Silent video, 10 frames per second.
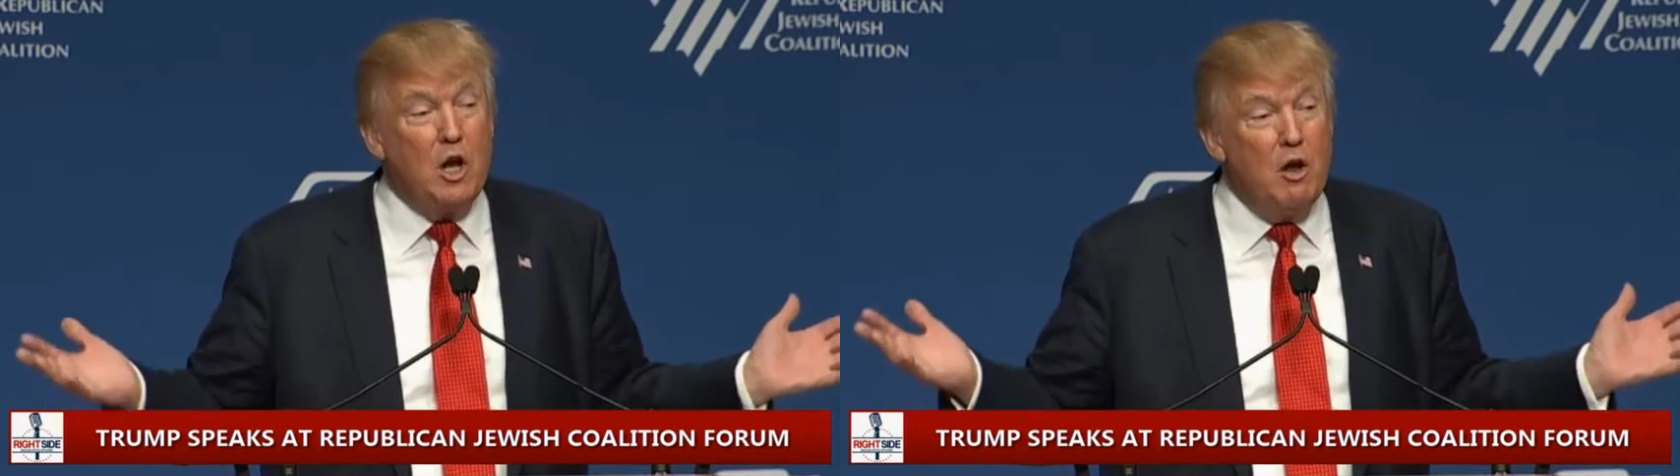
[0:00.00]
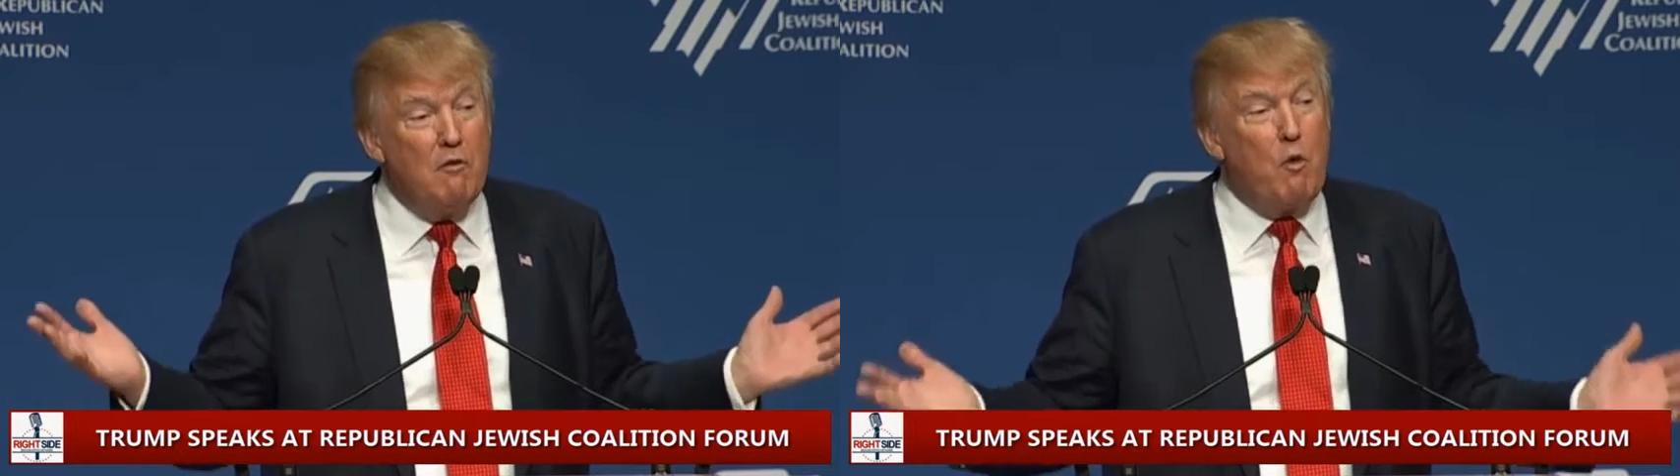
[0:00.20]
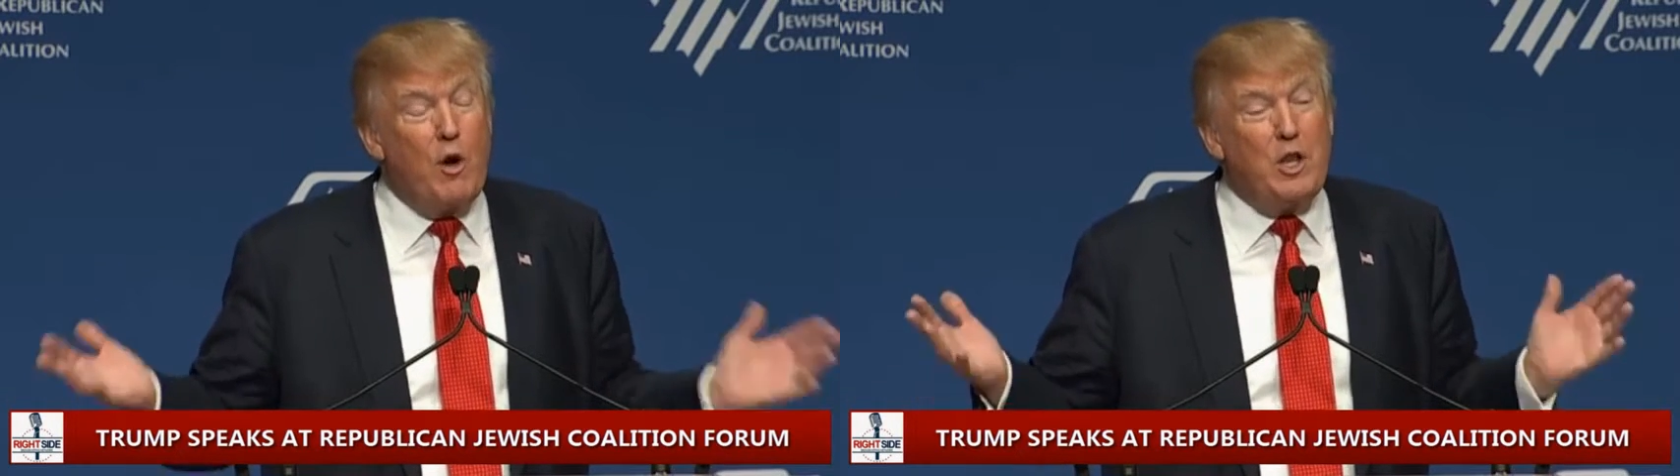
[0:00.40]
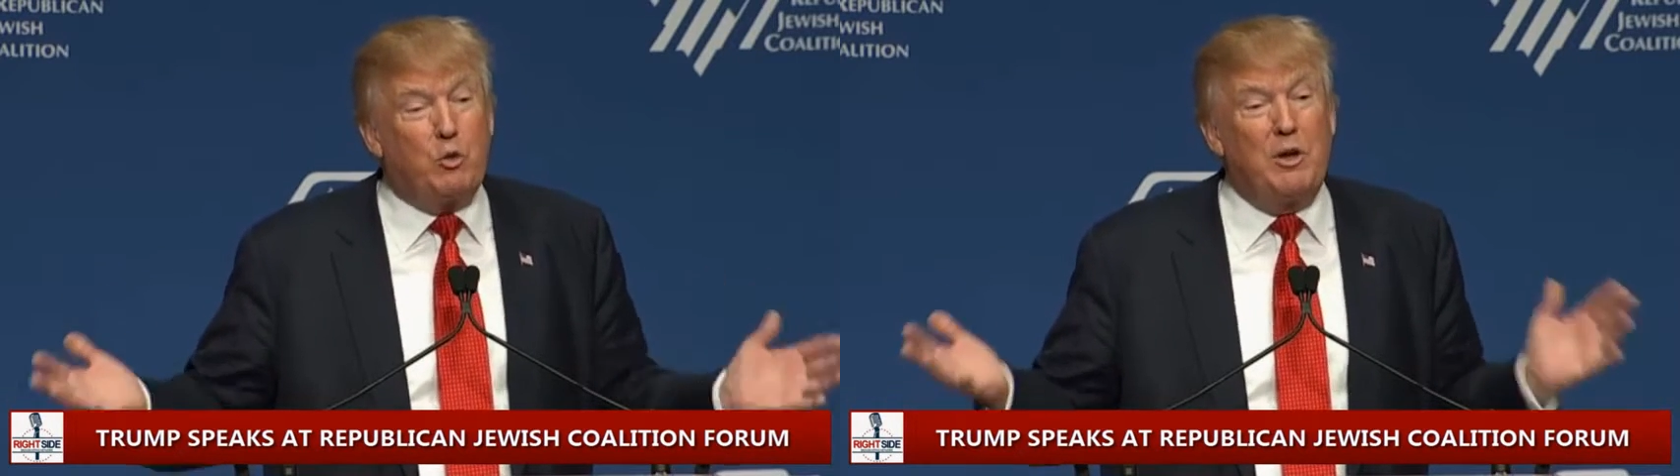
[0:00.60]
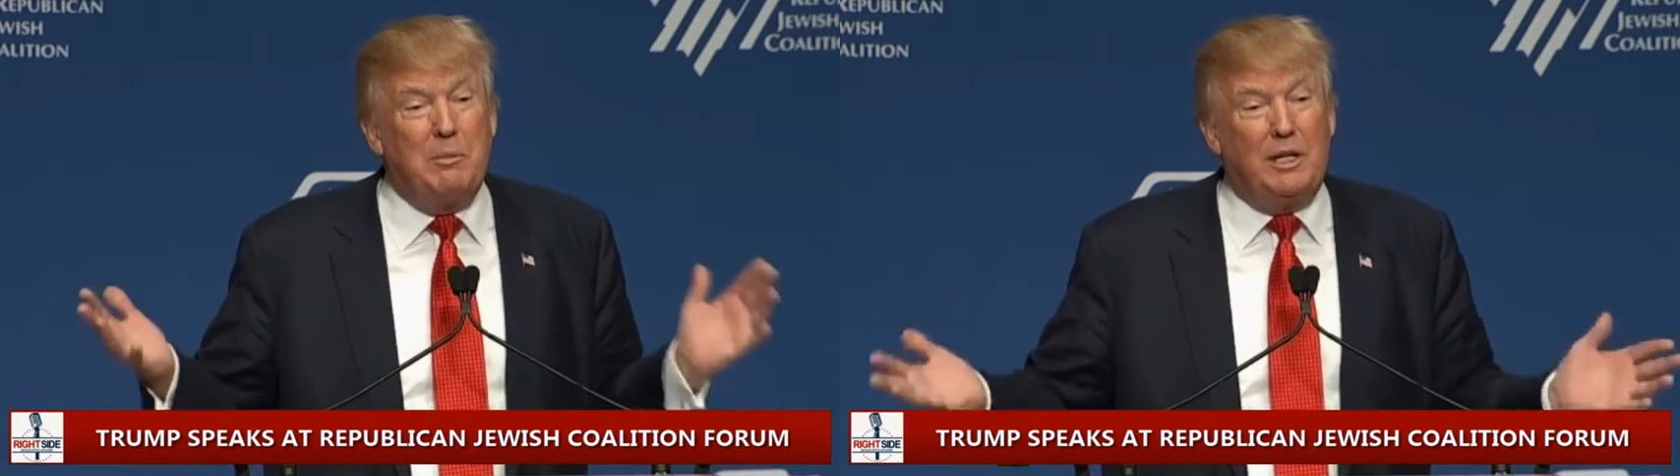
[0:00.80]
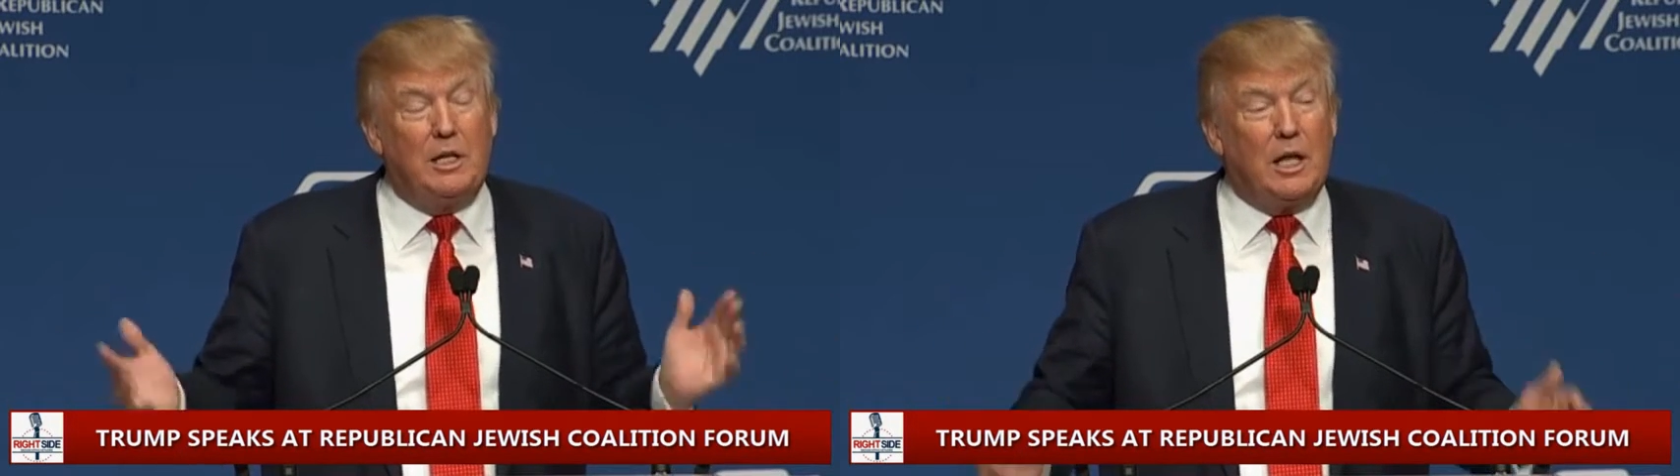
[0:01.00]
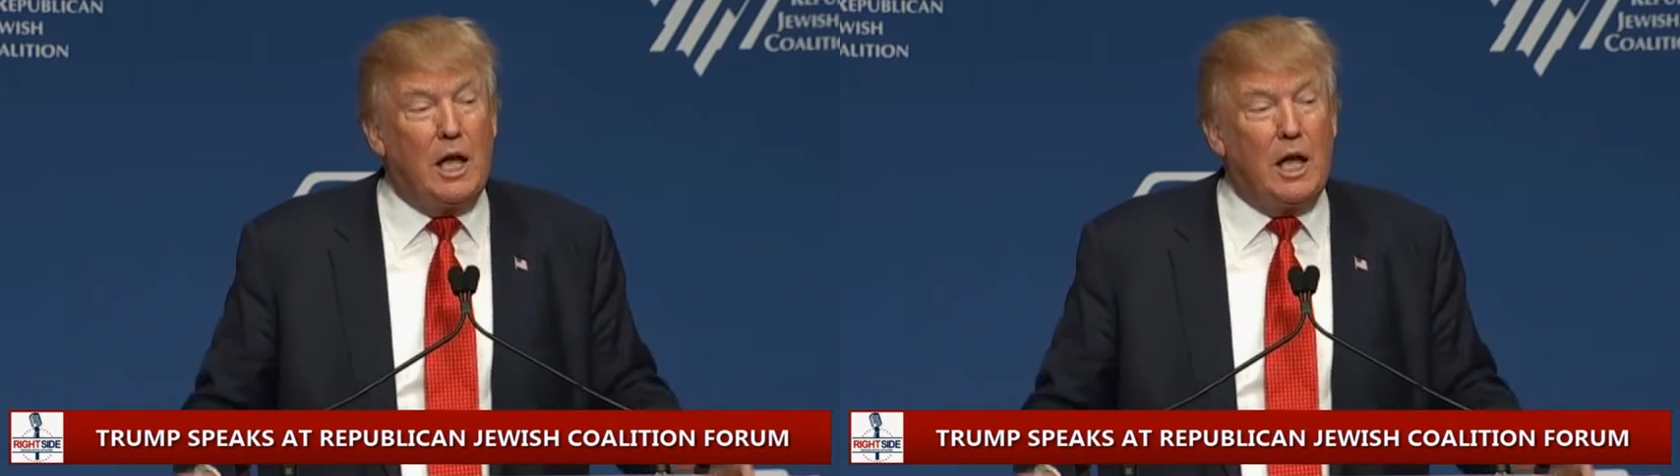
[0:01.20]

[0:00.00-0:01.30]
$43 million.